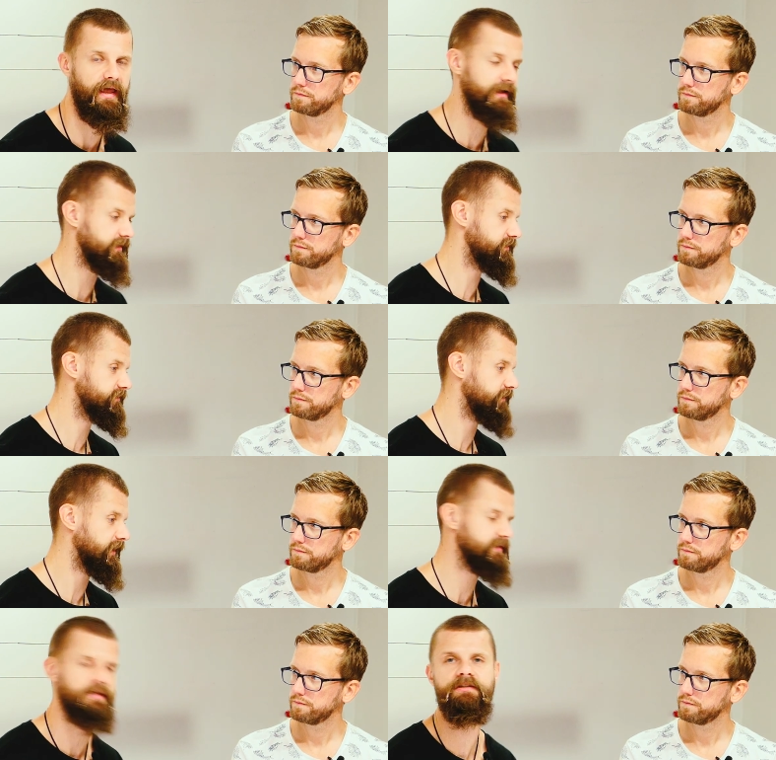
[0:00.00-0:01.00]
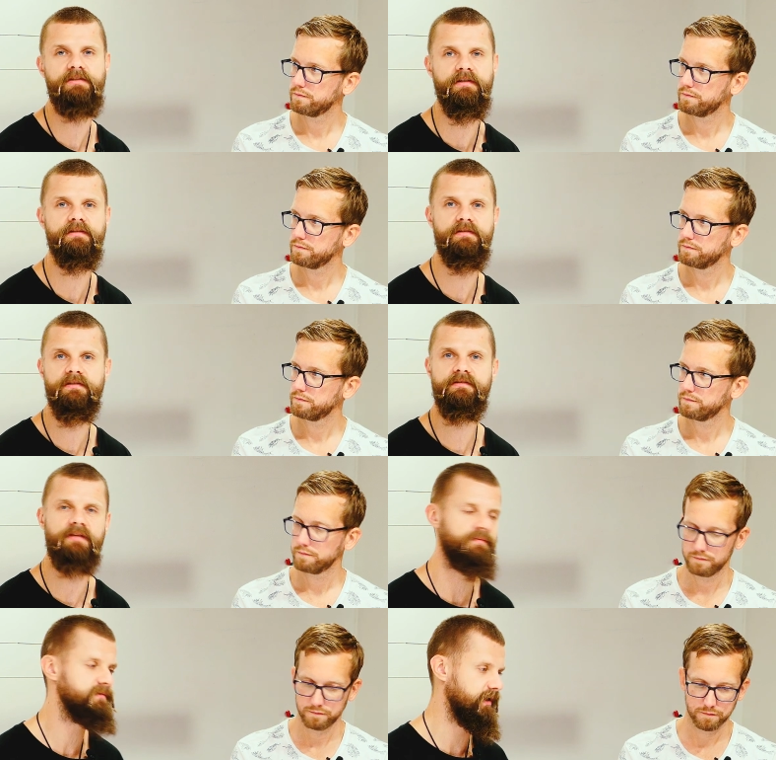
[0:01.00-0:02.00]
Speaker 1: add extensions,
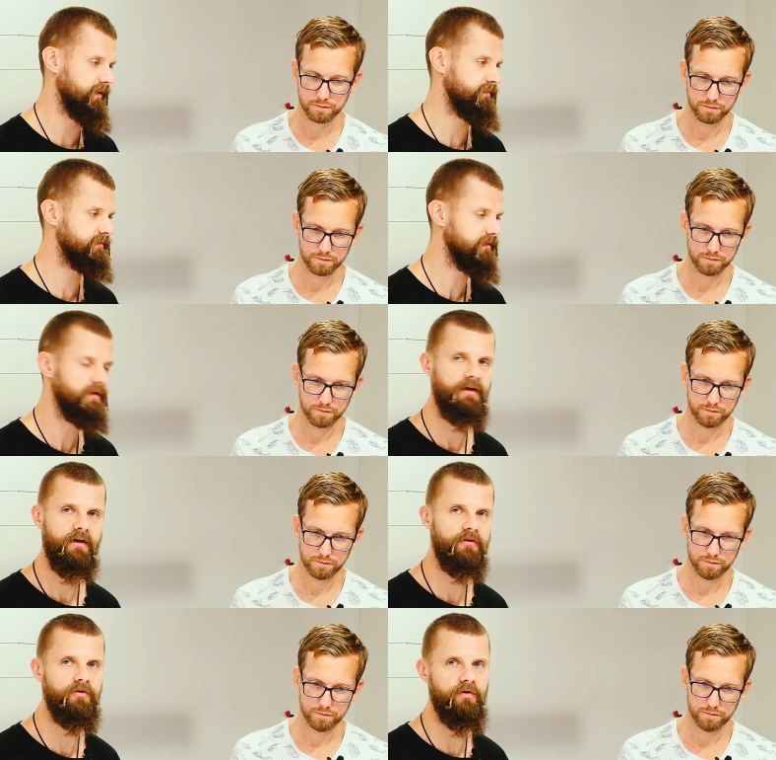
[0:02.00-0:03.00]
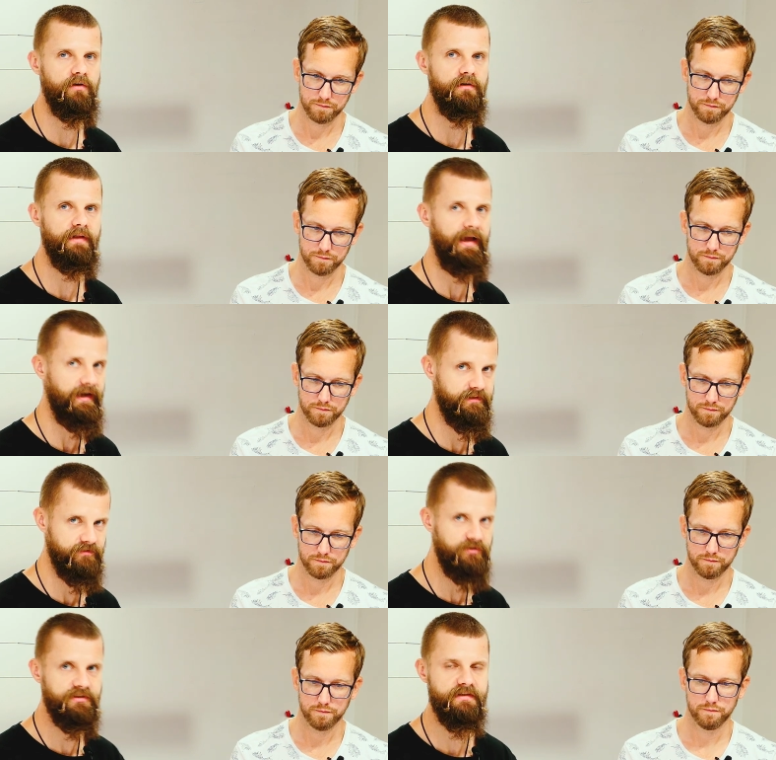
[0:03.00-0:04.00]
sometimes you'll add
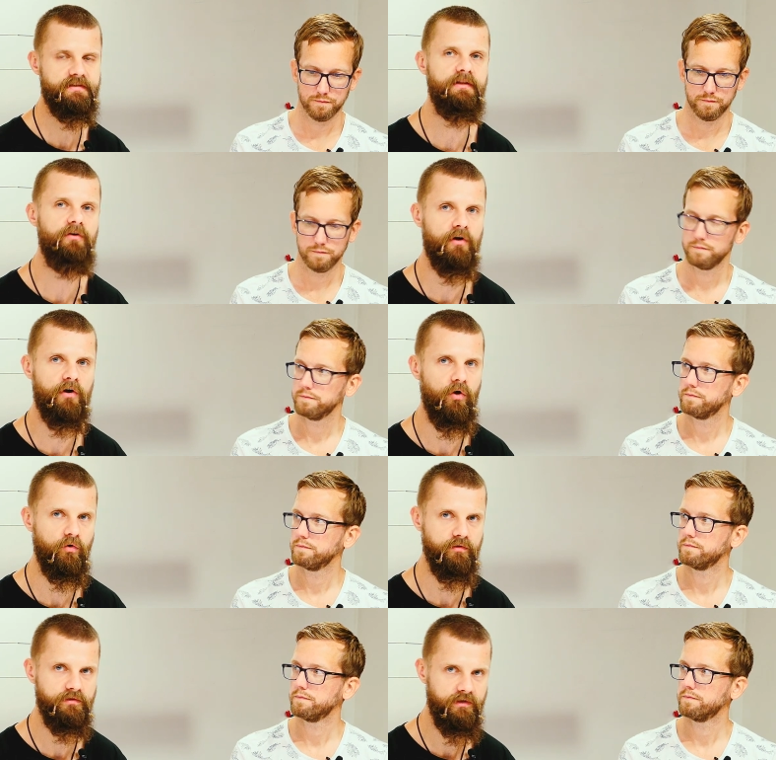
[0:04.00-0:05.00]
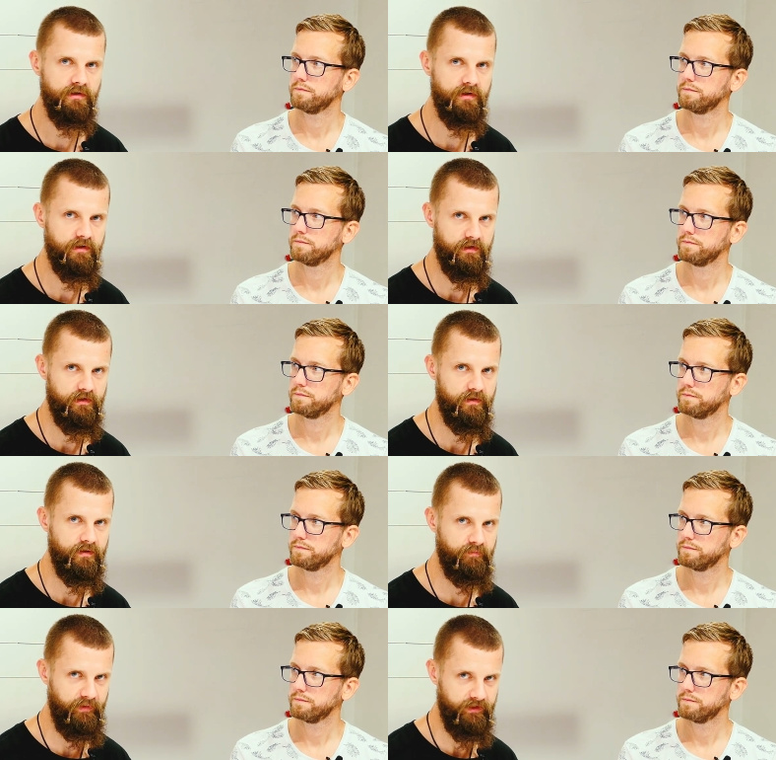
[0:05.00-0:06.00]
not just Lua code,
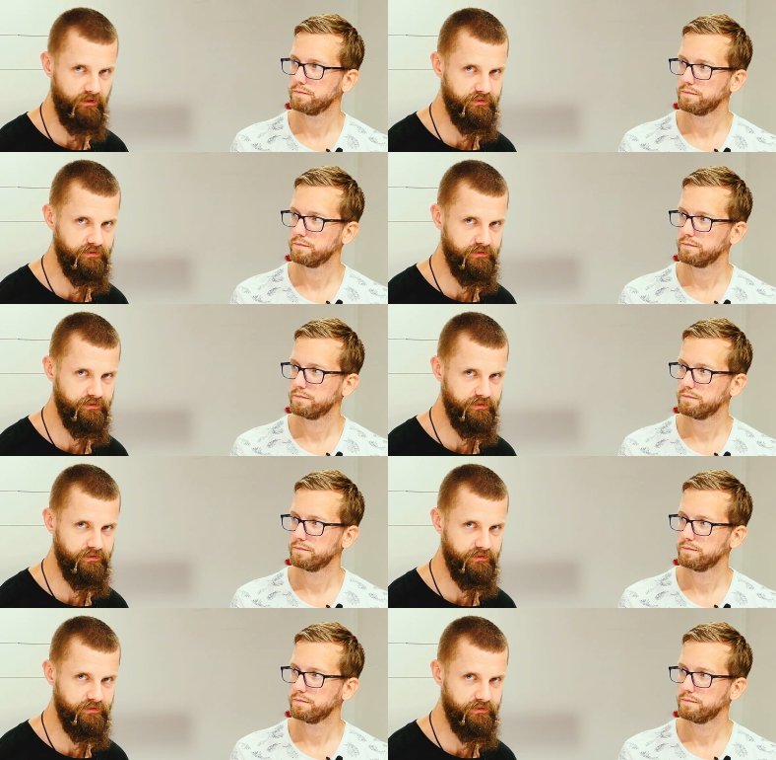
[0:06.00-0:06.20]
but